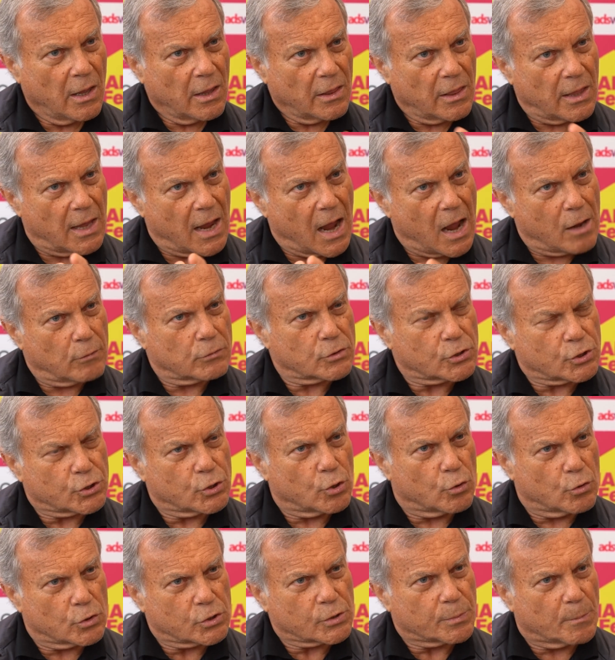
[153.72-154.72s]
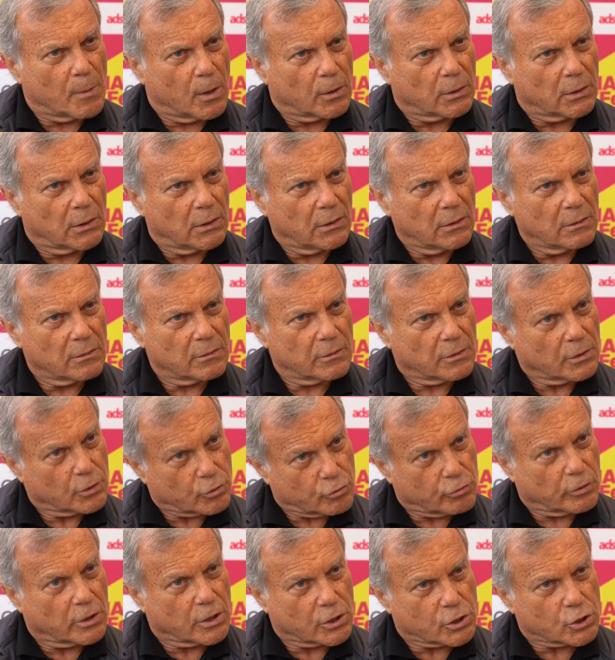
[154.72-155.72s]
The outsource model, the
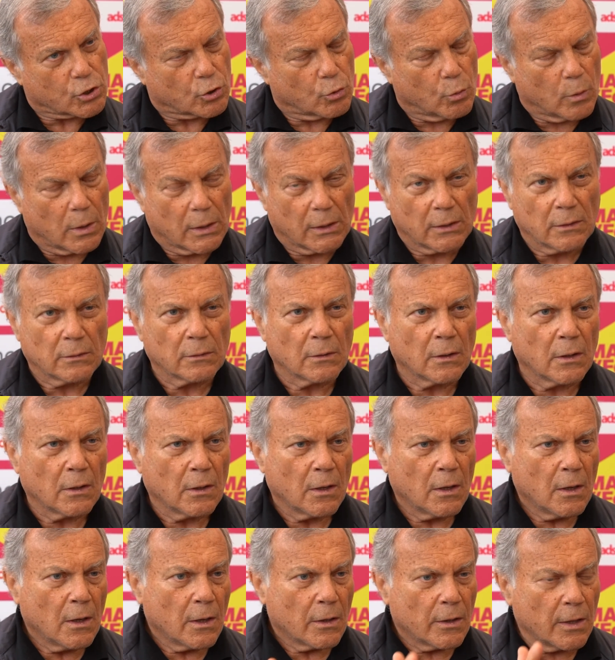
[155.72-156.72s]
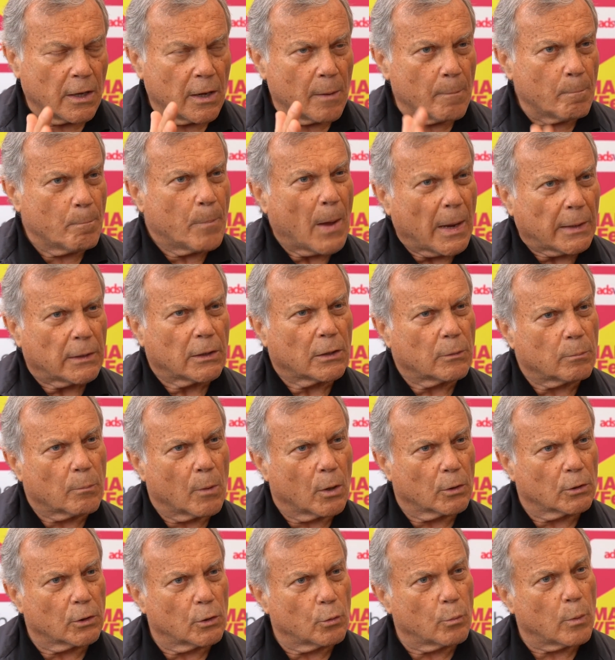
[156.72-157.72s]
traditional one, the embedded
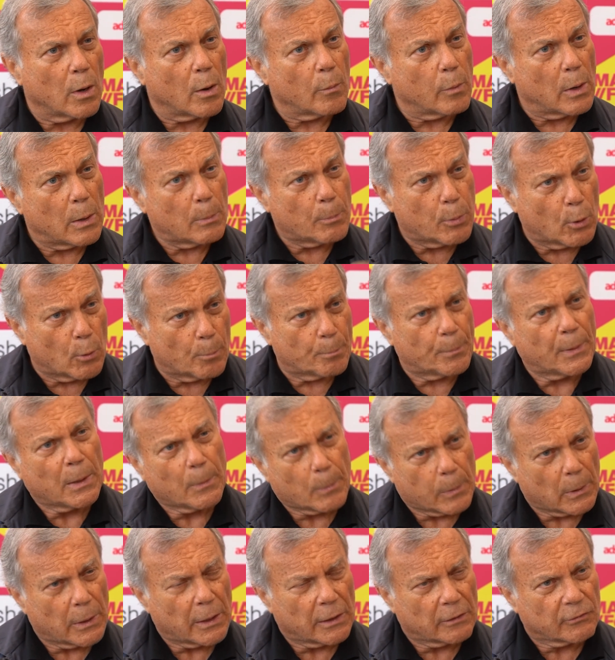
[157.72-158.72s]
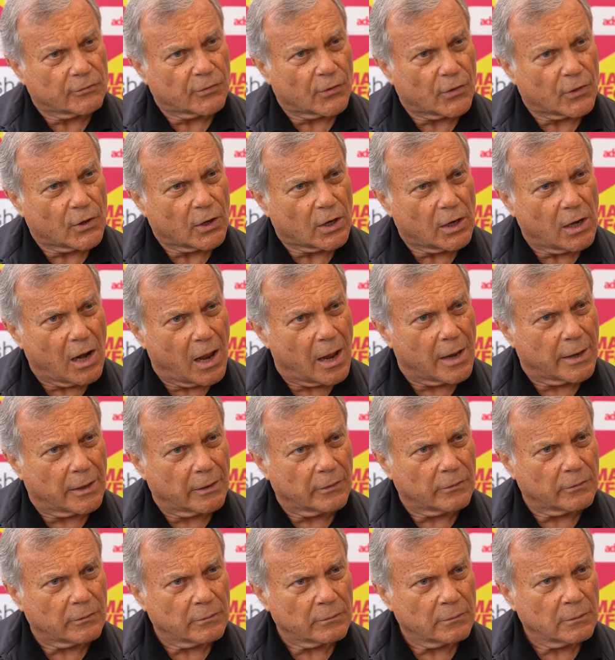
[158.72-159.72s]
model where we put people into the
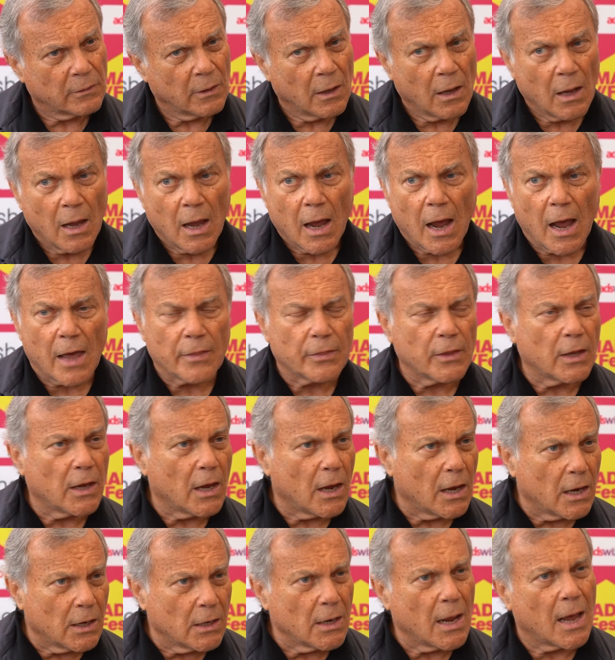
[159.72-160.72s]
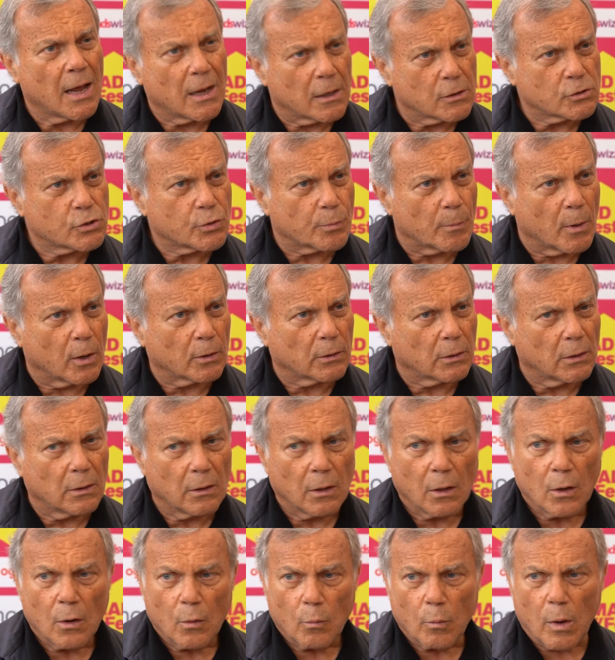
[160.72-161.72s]
client, and the in-house model
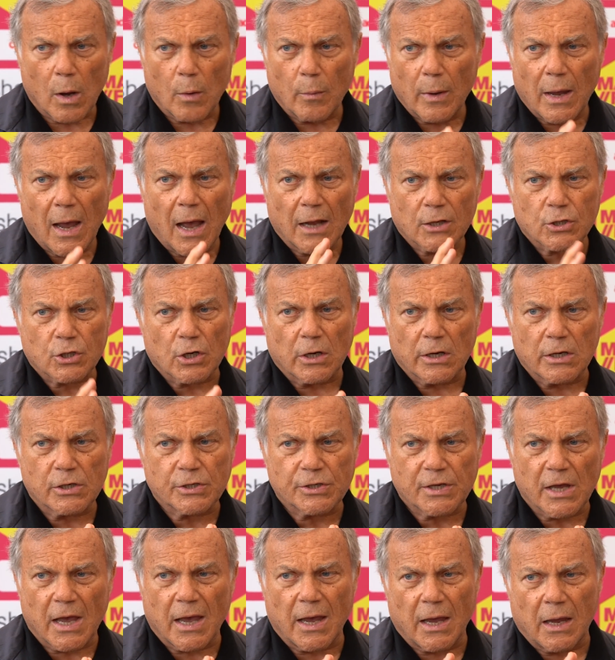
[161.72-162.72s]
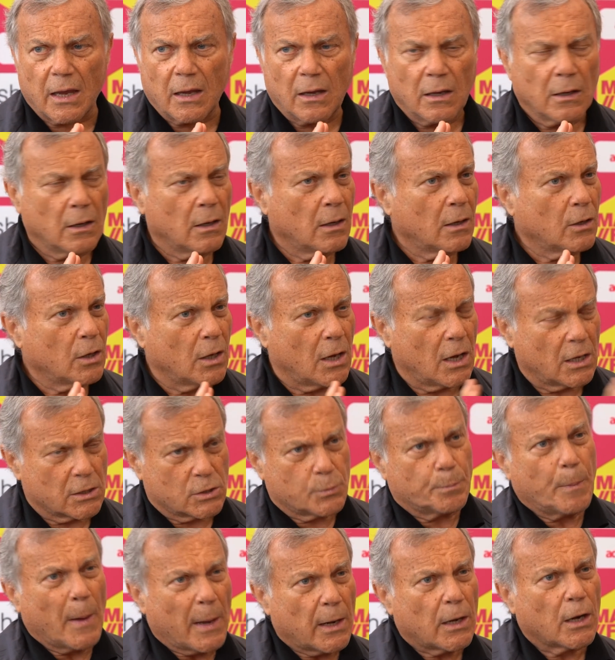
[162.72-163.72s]
where we actually say, it's
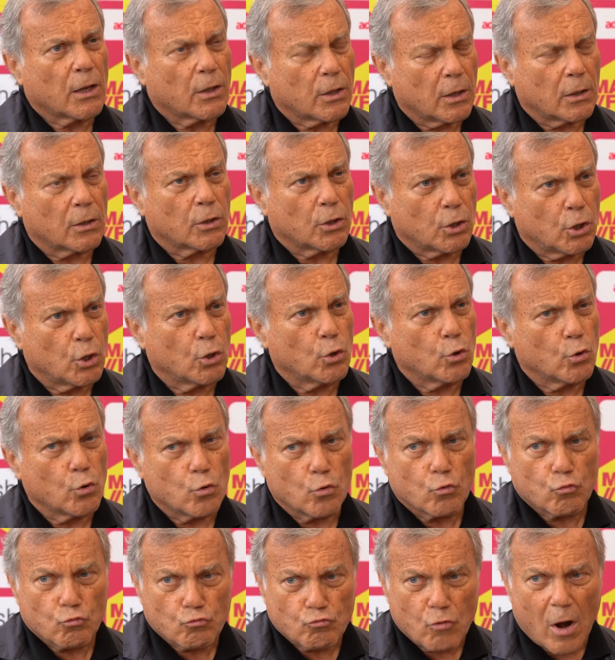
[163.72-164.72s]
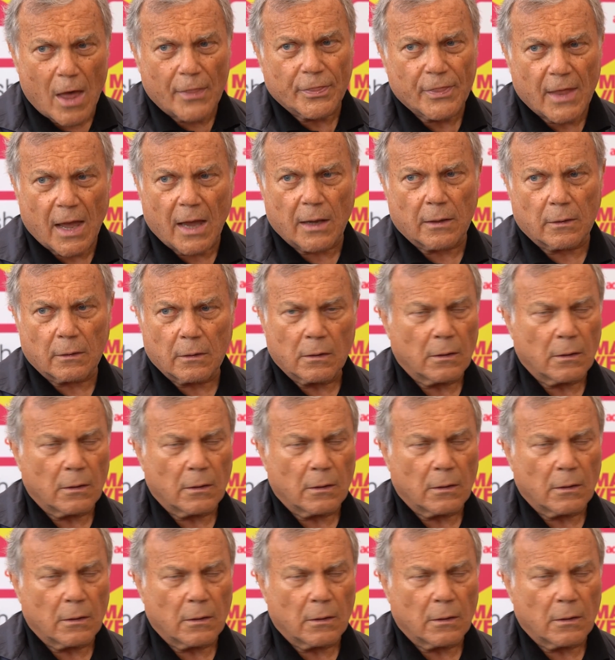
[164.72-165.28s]
better that you run that